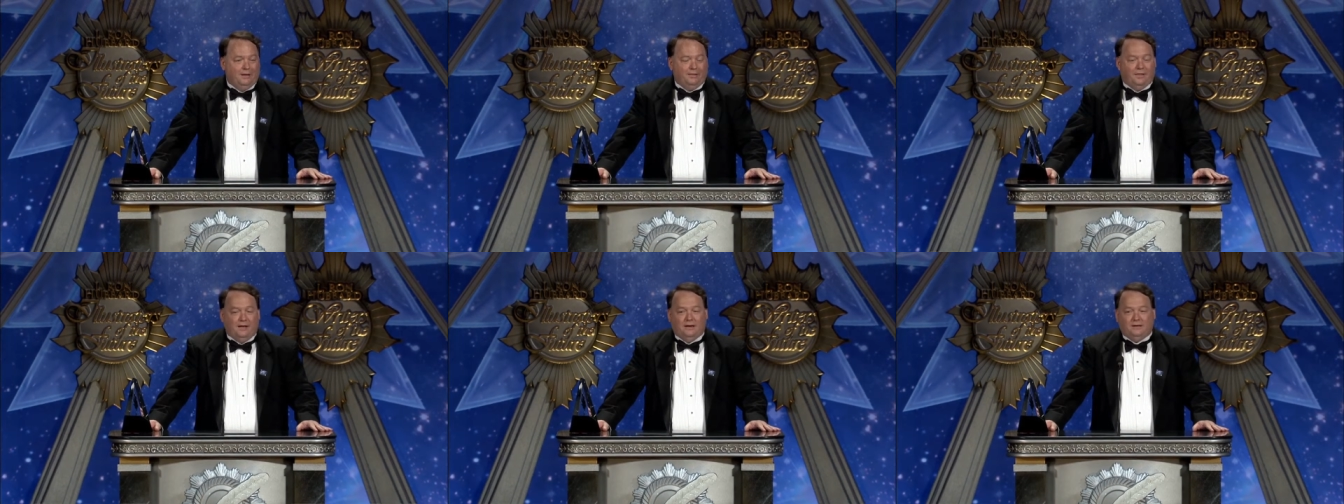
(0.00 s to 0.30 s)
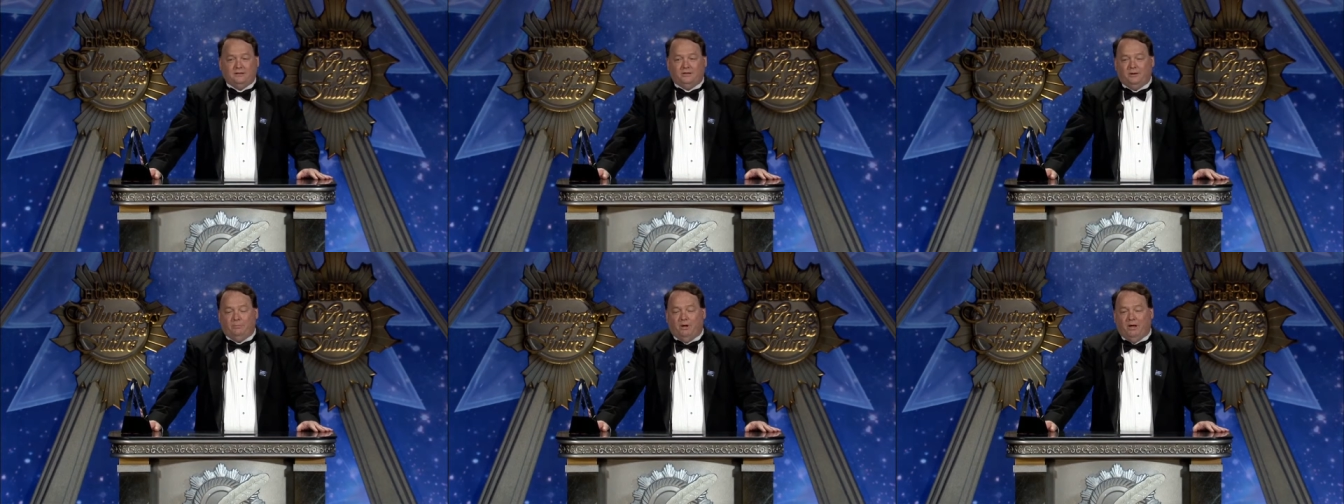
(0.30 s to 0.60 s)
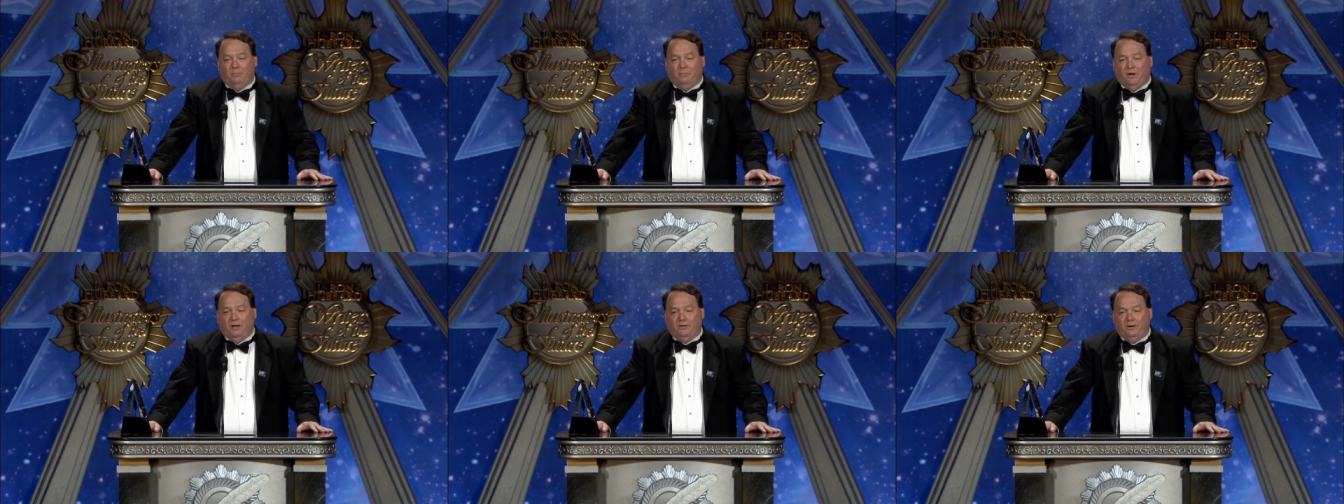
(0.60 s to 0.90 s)
Thanks to
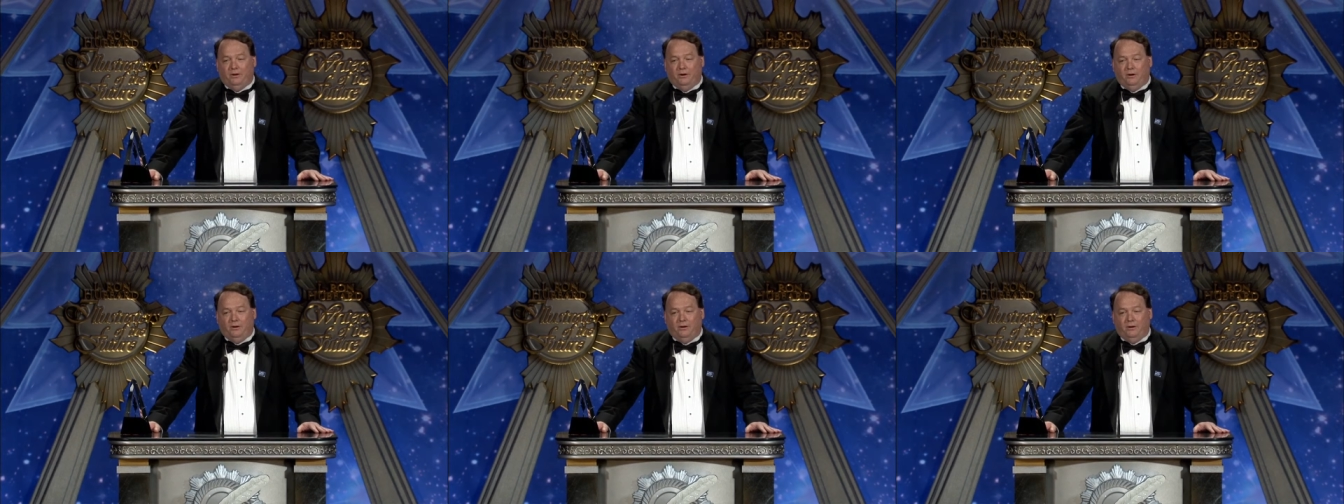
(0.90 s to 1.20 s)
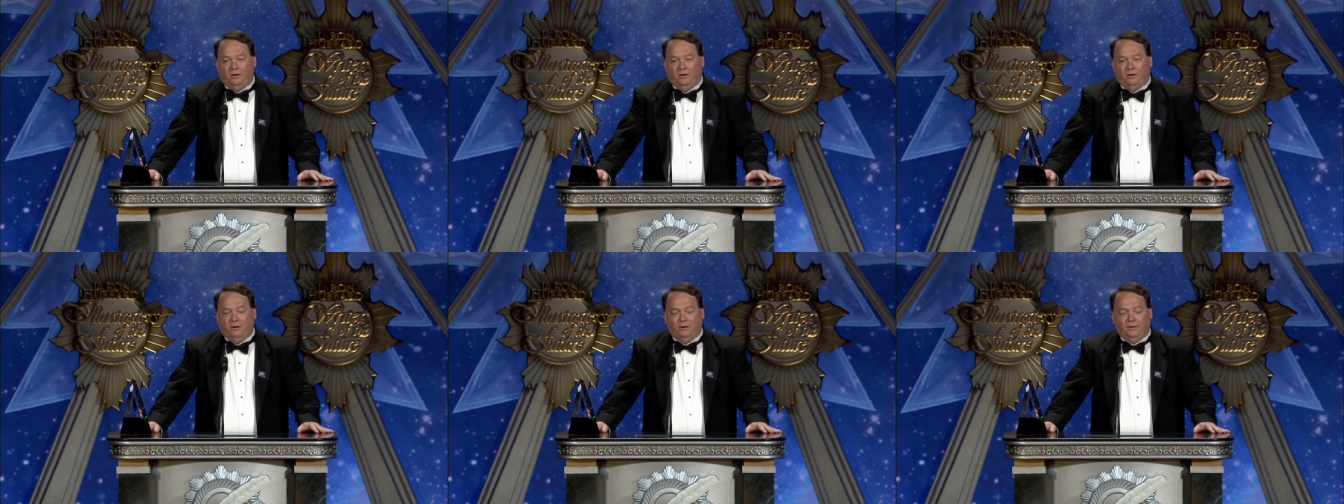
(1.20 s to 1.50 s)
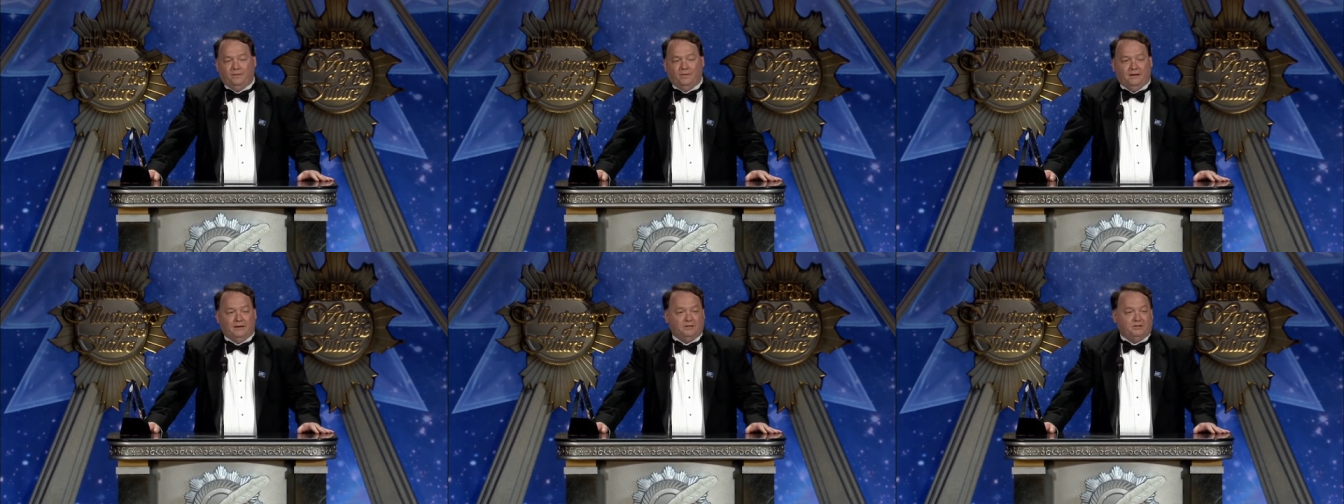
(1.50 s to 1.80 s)
my mother.
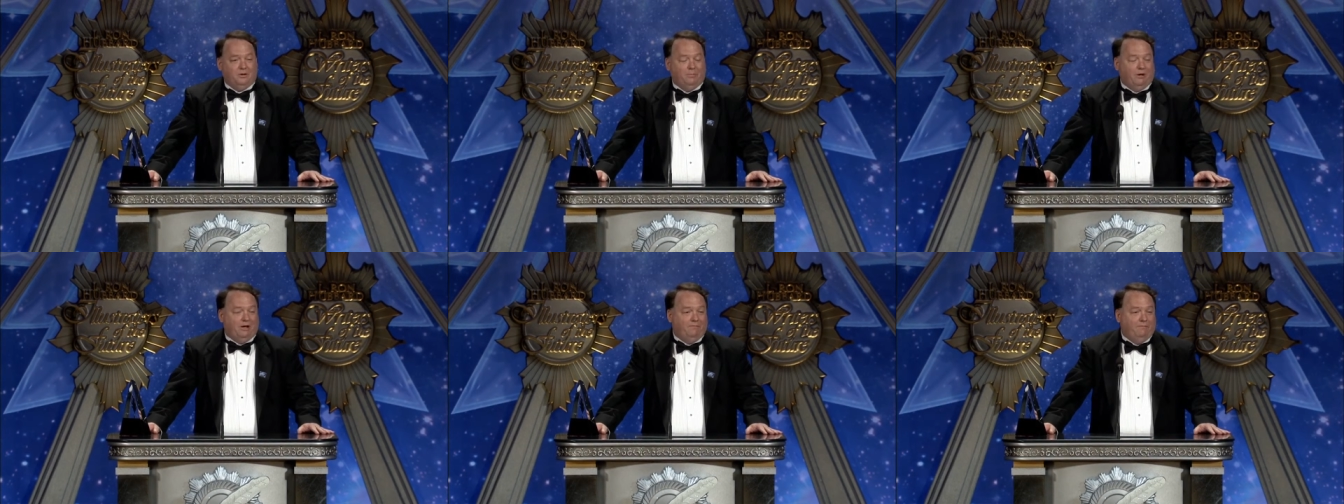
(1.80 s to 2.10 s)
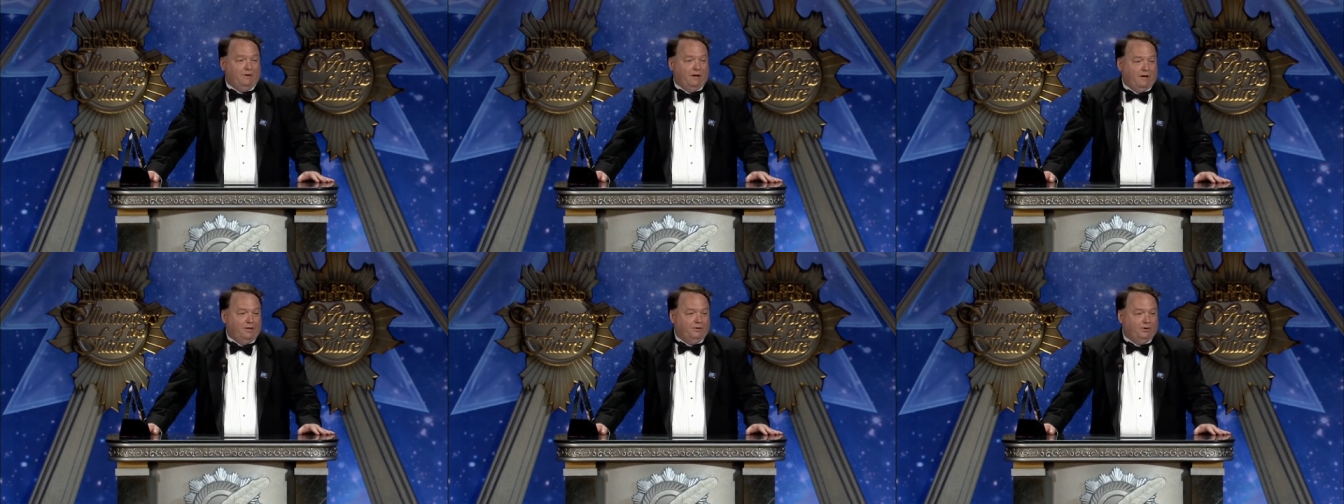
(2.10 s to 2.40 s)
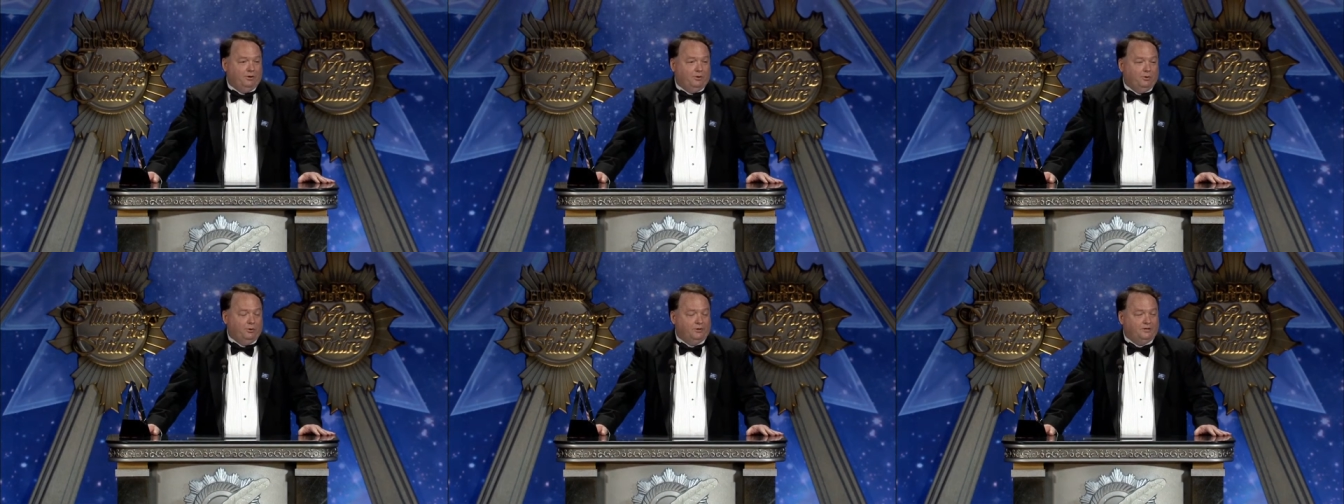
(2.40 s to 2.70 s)
Thanks to my
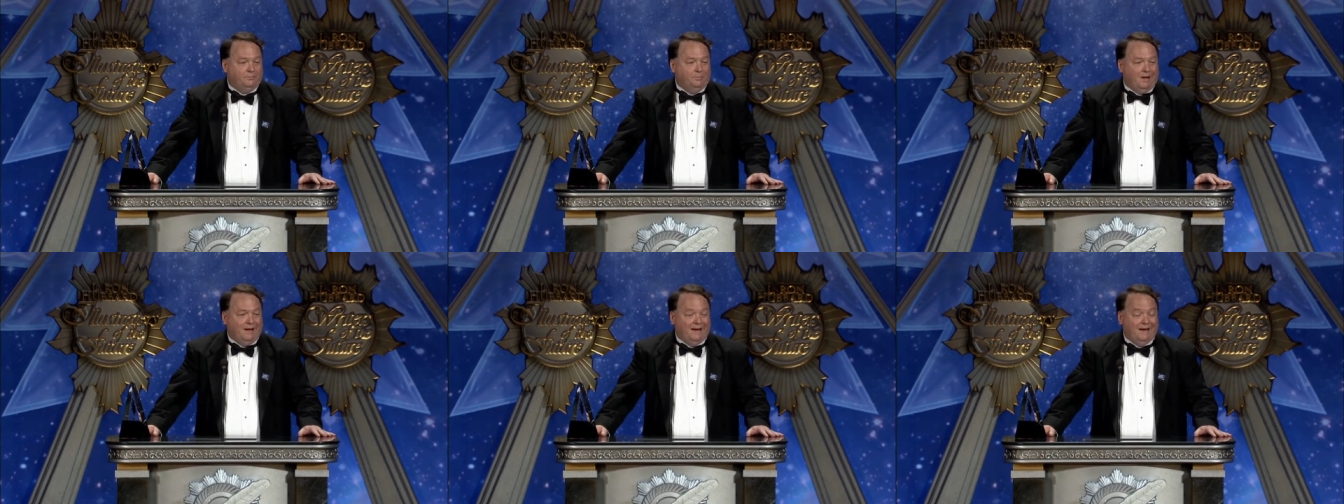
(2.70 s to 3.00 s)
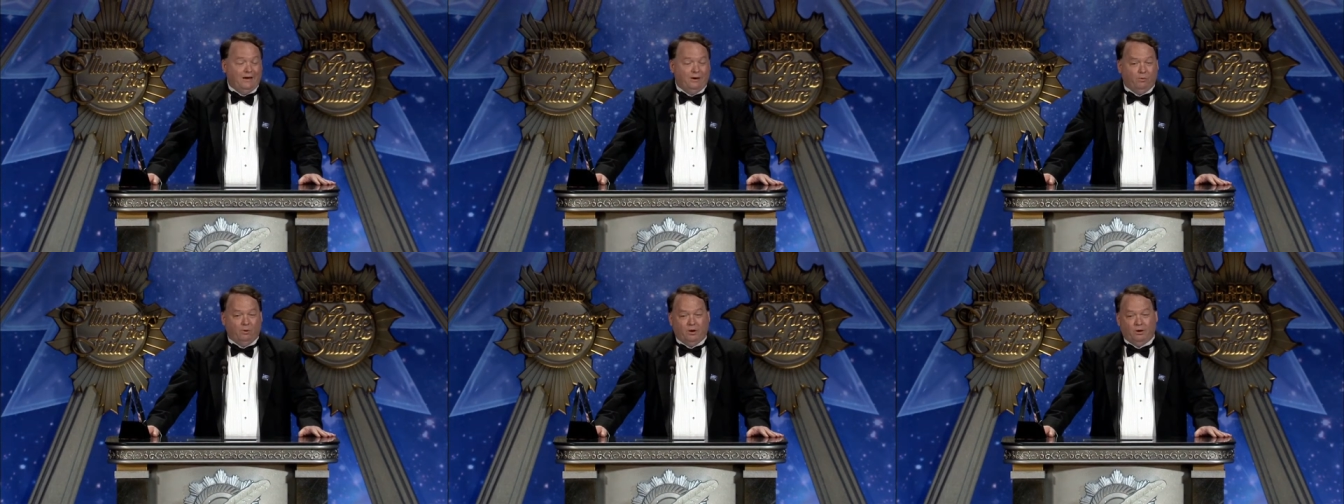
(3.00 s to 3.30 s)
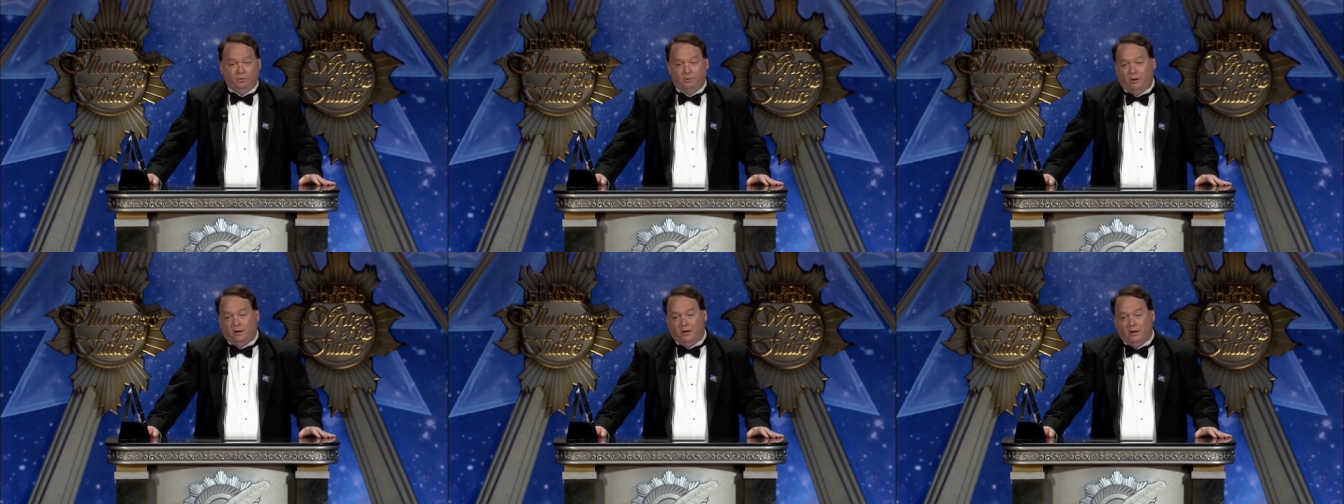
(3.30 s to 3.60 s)
father, who is my
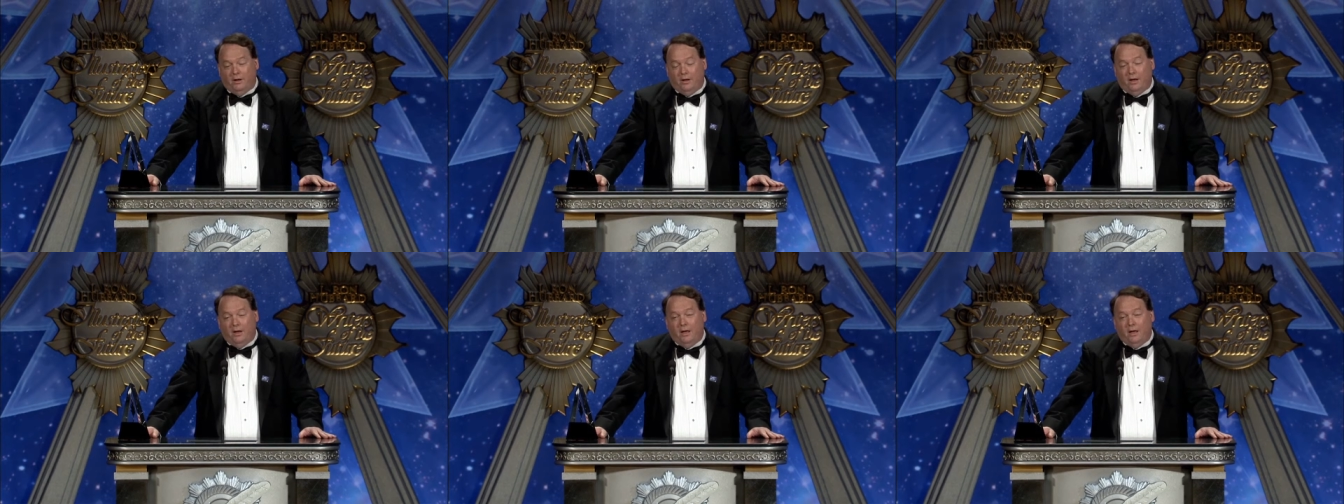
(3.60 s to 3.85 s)
hero.